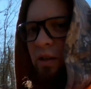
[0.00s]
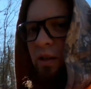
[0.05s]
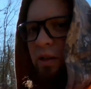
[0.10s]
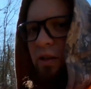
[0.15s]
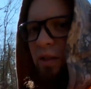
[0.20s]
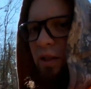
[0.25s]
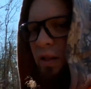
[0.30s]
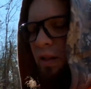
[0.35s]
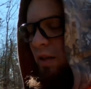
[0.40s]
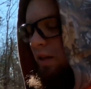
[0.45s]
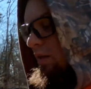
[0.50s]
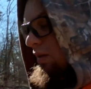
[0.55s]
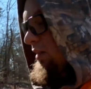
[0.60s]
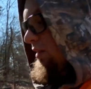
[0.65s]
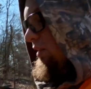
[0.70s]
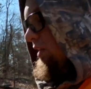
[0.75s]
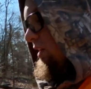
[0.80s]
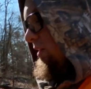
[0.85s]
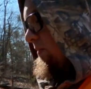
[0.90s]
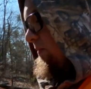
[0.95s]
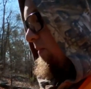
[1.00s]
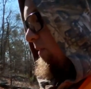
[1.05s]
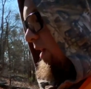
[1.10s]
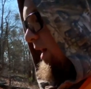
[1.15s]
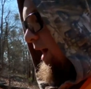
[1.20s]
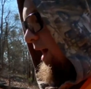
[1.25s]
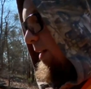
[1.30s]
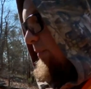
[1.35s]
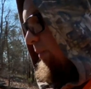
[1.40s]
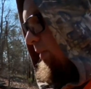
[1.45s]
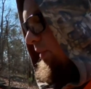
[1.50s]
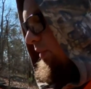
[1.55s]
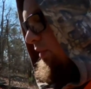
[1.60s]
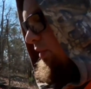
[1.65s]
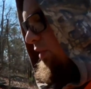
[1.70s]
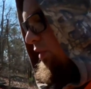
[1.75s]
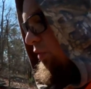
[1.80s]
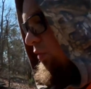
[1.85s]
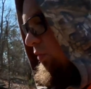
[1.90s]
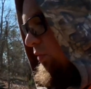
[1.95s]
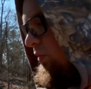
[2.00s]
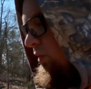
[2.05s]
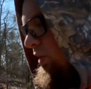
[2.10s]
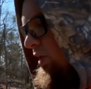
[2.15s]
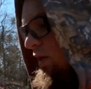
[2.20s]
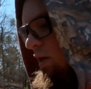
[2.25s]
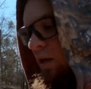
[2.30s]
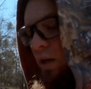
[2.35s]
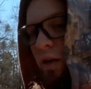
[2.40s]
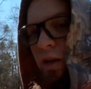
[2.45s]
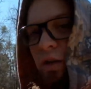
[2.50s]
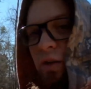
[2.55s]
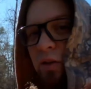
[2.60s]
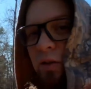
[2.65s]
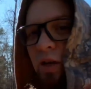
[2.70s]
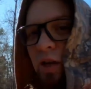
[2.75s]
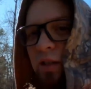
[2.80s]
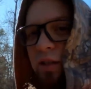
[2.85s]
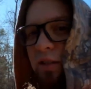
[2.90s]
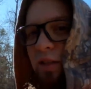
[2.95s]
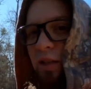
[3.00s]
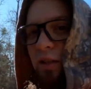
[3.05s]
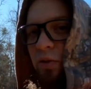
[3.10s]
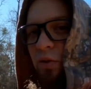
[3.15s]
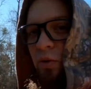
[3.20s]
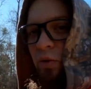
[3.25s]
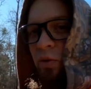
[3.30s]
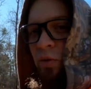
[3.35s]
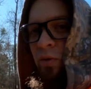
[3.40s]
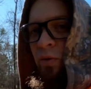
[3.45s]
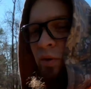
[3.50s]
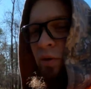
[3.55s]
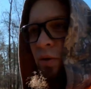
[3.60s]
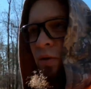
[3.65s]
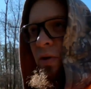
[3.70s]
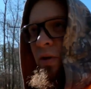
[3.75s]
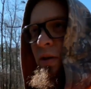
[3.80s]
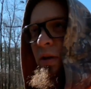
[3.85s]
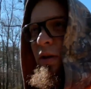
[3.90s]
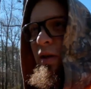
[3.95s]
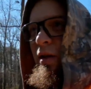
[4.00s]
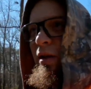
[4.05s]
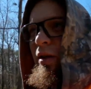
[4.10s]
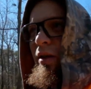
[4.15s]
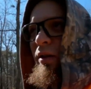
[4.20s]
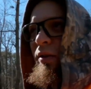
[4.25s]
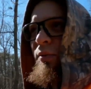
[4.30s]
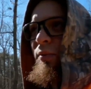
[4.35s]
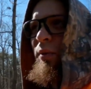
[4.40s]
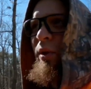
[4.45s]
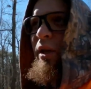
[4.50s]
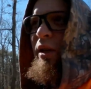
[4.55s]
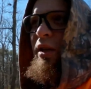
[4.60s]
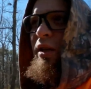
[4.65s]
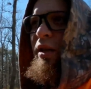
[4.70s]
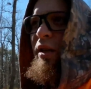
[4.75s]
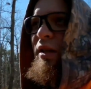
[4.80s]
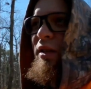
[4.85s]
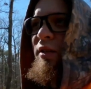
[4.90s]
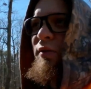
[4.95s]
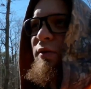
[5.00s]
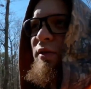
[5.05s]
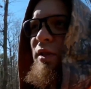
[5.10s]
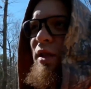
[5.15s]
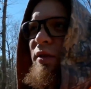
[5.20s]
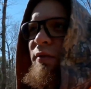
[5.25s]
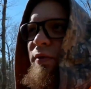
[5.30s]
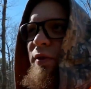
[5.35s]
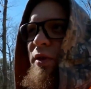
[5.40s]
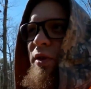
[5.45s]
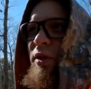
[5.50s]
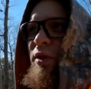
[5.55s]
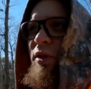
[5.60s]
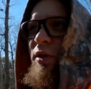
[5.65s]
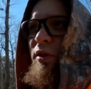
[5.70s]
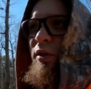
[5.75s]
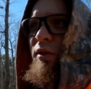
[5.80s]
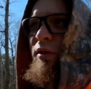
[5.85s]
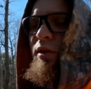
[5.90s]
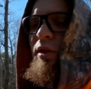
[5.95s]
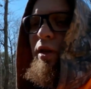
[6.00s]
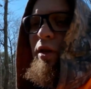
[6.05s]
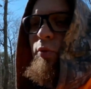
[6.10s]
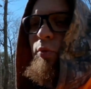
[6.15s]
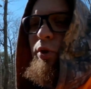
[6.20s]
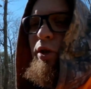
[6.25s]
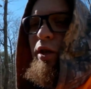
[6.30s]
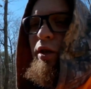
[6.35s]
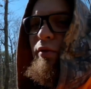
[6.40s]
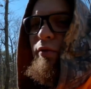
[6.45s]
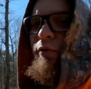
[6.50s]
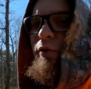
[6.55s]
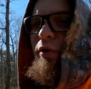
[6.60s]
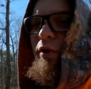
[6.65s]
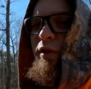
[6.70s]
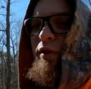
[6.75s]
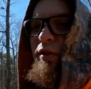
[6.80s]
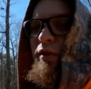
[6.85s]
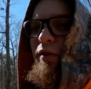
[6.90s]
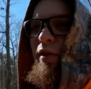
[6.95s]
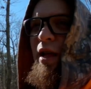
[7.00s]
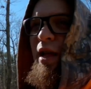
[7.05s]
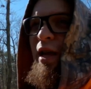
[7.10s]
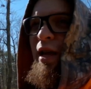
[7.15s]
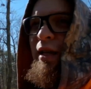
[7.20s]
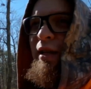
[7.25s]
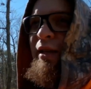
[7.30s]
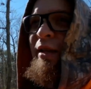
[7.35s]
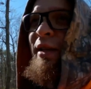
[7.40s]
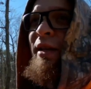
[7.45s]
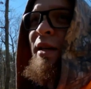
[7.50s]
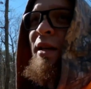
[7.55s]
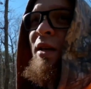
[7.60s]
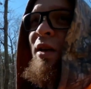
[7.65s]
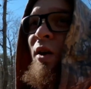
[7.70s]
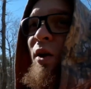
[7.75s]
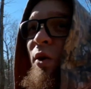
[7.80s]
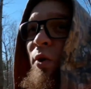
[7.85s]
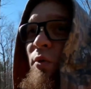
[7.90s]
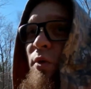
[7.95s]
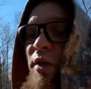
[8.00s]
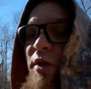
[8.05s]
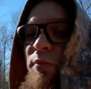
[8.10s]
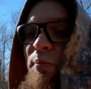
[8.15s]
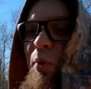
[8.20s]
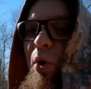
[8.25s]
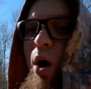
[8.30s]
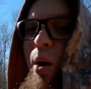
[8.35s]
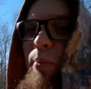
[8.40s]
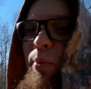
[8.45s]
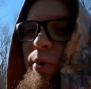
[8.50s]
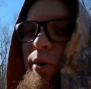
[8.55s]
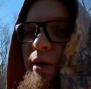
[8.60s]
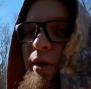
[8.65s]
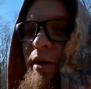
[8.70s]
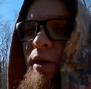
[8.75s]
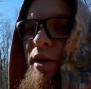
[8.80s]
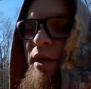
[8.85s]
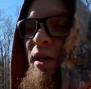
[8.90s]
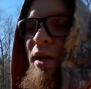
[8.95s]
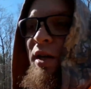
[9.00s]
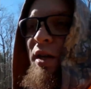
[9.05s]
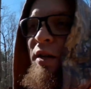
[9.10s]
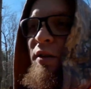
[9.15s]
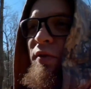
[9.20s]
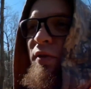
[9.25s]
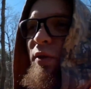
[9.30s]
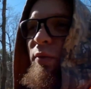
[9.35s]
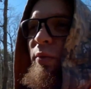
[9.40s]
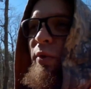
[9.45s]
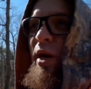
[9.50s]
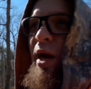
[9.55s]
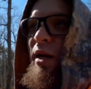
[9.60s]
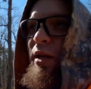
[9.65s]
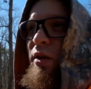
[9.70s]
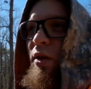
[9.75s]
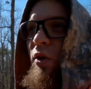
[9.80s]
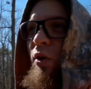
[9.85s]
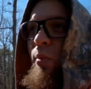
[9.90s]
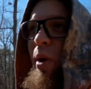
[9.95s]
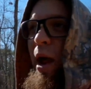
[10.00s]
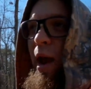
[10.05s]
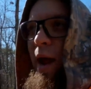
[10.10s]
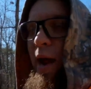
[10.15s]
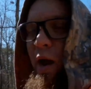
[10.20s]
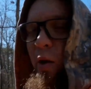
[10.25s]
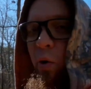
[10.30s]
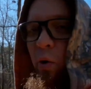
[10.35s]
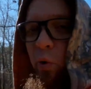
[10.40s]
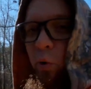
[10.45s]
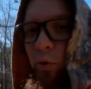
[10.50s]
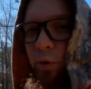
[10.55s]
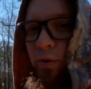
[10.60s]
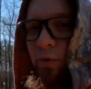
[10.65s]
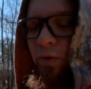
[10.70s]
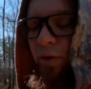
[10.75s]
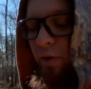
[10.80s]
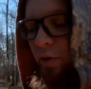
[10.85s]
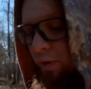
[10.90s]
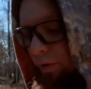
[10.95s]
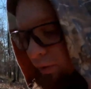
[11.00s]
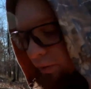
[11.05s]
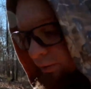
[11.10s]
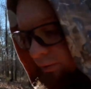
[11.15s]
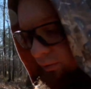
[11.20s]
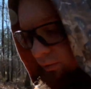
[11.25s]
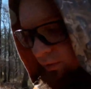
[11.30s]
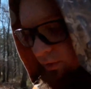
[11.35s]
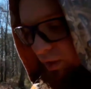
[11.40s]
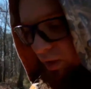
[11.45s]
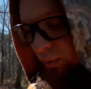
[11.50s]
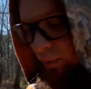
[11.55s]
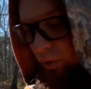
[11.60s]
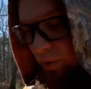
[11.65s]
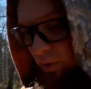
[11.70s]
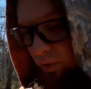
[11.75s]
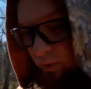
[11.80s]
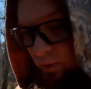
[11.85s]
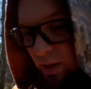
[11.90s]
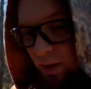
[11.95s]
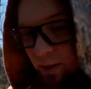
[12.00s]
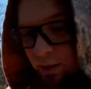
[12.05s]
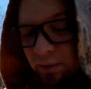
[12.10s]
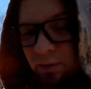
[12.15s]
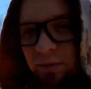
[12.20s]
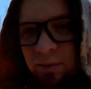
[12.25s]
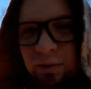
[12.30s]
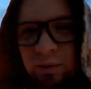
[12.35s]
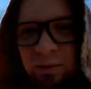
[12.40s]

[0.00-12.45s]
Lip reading: see this happen. So you guys stay tuned. We get the next set finished, and that'll be it for this line on this property. And then we got to go about an hour north of here, set up another line.